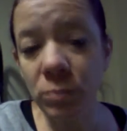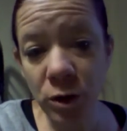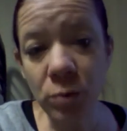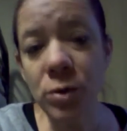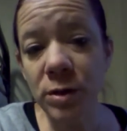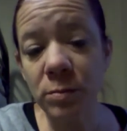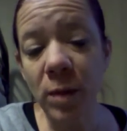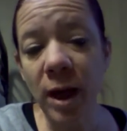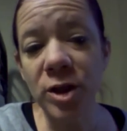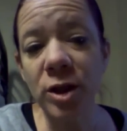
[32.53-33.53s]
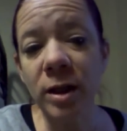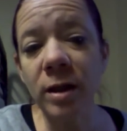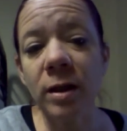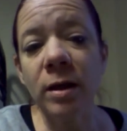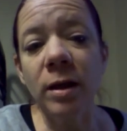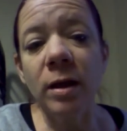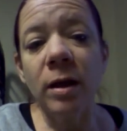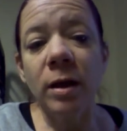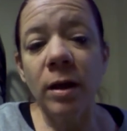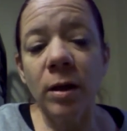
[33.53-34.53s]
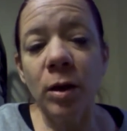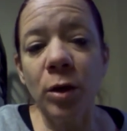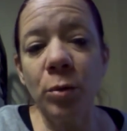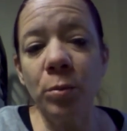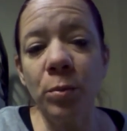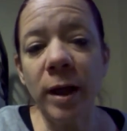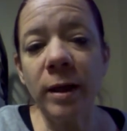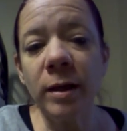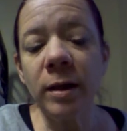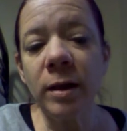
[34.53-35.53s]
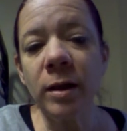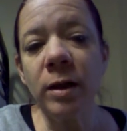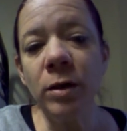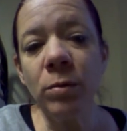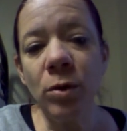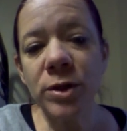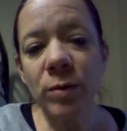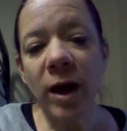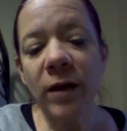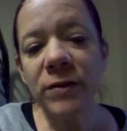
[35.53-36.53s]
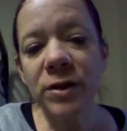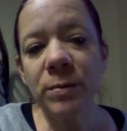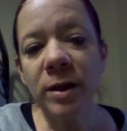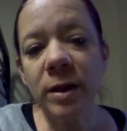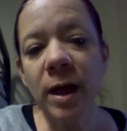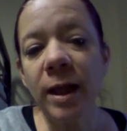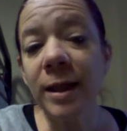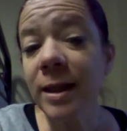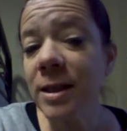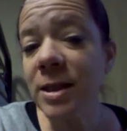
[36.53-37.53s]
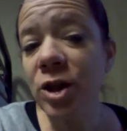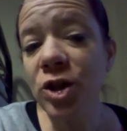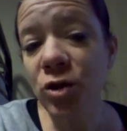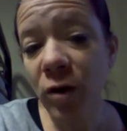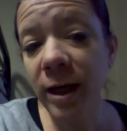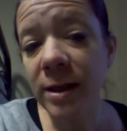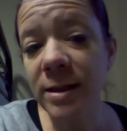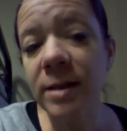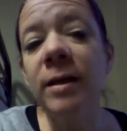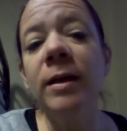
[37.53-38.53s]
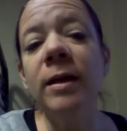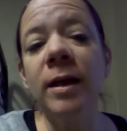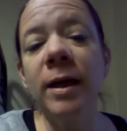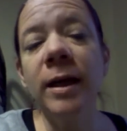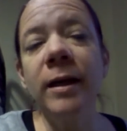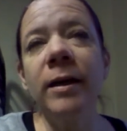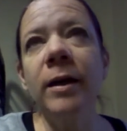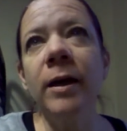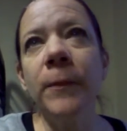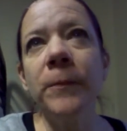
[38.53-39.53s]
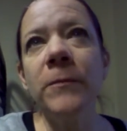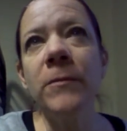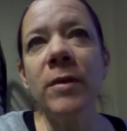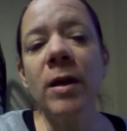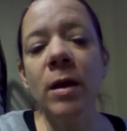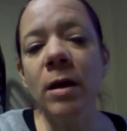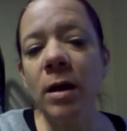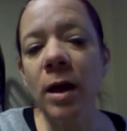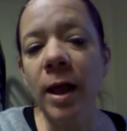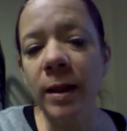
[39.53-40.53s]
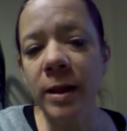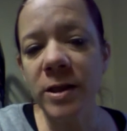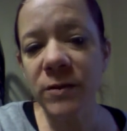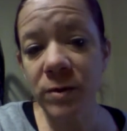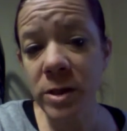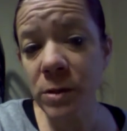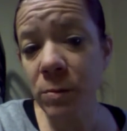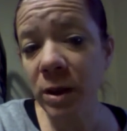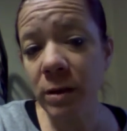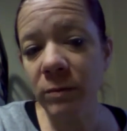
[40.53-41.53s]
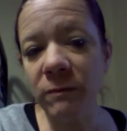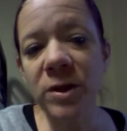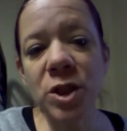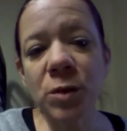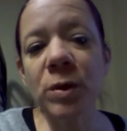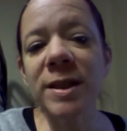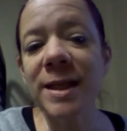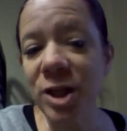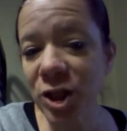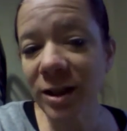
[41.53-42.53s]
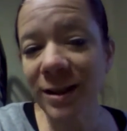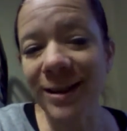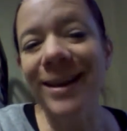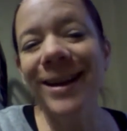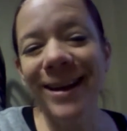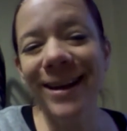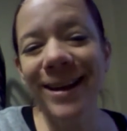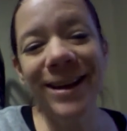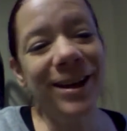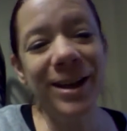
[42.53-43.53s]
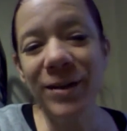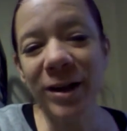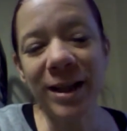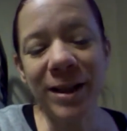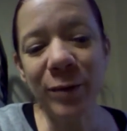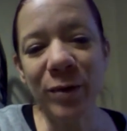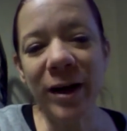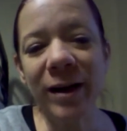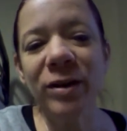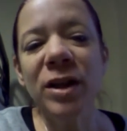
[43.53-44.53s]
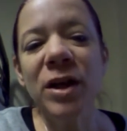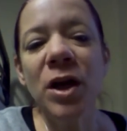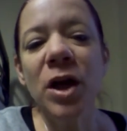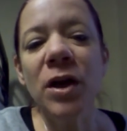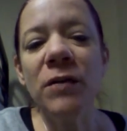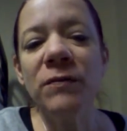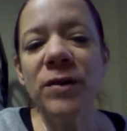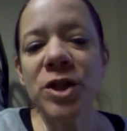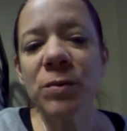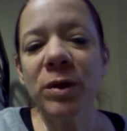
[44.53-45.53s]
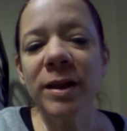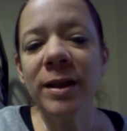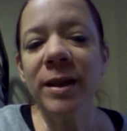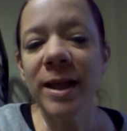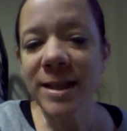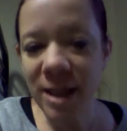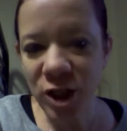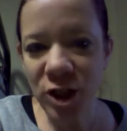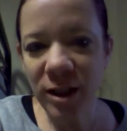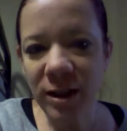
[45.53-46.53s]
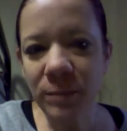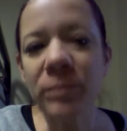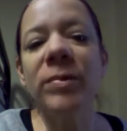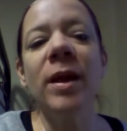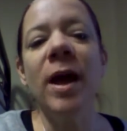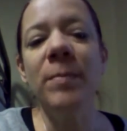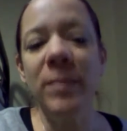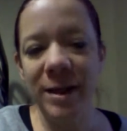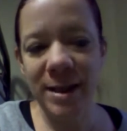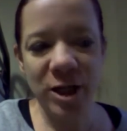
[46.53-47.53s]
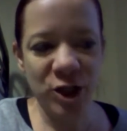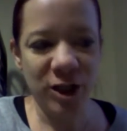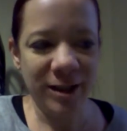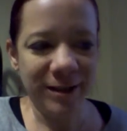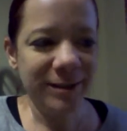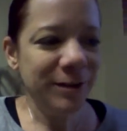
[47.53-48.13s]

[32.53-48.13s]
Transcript: use magic, but you also have to be at least trained in at least visualization. I can never get that word out. Visualization and meditation.